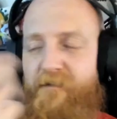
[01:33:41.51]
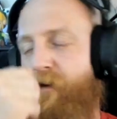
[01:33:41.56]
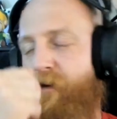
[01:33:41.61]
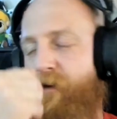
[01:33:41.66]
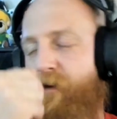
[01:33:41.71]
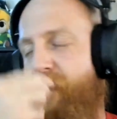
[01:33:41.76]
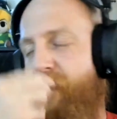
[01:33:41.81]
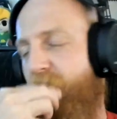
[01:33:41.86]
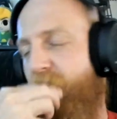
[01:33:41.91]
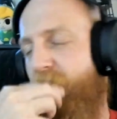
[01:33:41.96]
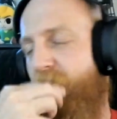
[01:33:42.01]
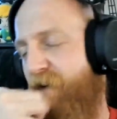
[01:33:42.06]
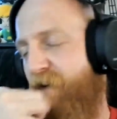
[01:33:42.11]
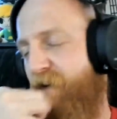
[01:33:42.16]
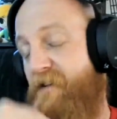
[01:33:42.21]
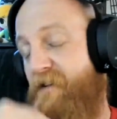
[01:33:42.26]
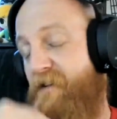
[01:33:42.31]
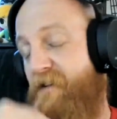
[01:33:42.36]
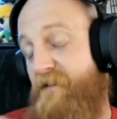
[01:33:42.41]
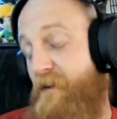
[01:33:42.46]
cases. Okay.
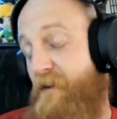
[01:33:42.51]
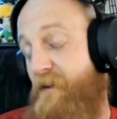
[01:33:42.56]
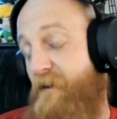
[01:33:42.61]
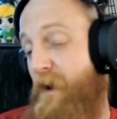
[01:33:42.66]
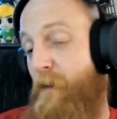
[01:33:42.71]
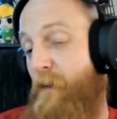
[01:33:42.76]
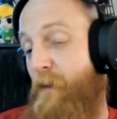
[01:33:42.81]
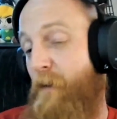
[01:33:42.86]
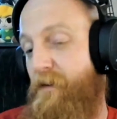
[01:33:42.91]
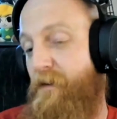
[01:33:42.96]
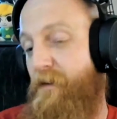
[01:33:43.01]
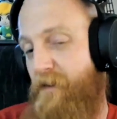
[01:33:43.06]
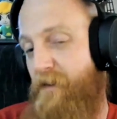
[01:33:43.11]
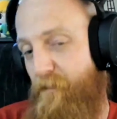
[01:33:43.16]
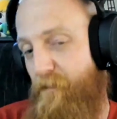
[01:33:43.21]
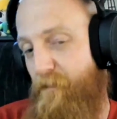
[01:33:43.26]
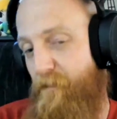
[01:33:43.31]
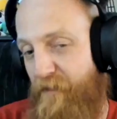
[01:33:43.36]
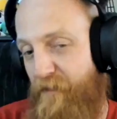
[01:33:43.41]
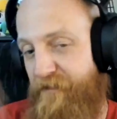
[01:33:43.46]
Because when I went there
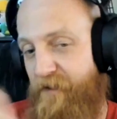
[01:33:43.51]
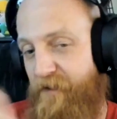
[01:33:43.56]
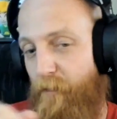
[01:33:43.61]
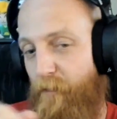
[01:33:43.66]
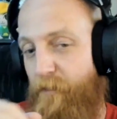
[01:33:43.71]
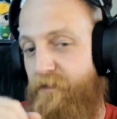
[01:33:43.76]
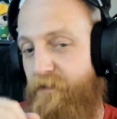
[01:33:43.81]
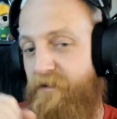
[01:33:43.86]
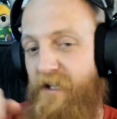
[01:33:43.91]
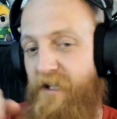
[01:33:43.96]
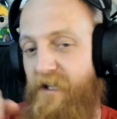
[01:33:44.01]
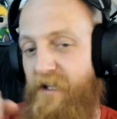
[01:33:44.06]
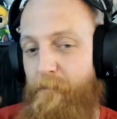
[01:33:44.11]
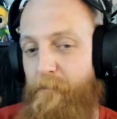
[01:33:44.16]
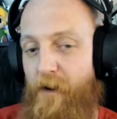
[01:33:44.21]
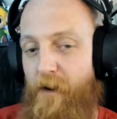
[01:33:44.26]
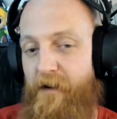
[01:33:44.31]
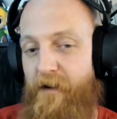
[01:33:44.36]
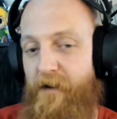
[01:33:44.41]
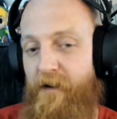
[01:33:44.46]
with Marcel recently and
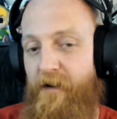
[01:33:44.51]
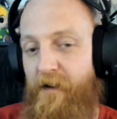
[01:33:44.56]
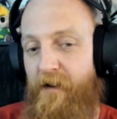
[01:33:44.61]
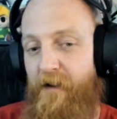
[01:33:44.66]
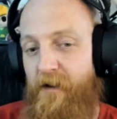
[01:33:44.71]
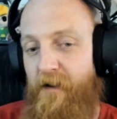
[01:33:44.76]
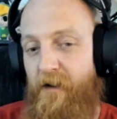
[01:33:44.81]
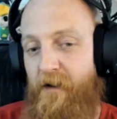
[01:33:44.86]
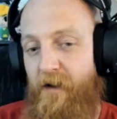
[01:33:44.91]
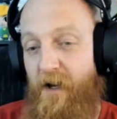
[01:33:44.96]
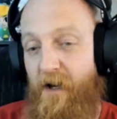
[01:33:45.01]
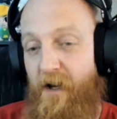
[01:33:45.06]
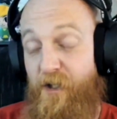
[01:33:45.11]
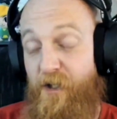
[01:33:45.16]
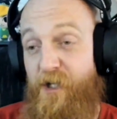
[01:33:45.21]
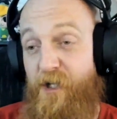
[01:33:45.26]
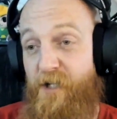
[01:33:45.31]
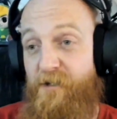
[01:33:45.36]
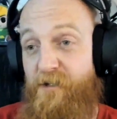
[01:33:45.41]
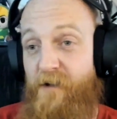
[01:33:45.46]
bought a
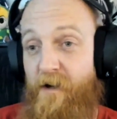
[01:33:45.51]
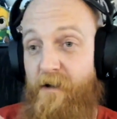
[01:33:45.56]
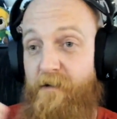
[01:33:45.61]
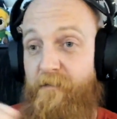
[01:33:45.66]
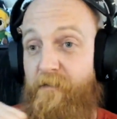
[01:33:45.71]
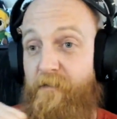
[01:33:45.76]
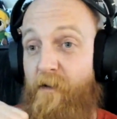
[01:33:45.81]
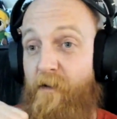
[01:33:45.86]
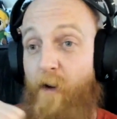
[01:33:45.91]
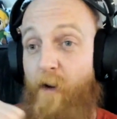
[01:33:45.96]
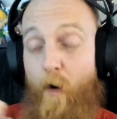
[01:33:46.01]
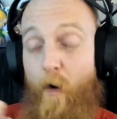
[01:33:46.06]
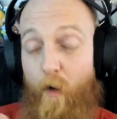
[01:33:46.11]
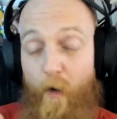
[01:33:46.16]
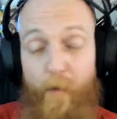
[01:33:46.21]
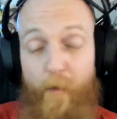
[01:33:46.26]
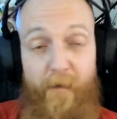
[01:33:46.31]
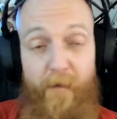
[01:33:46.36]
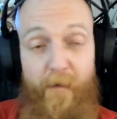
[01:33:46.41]
shit ton of horribly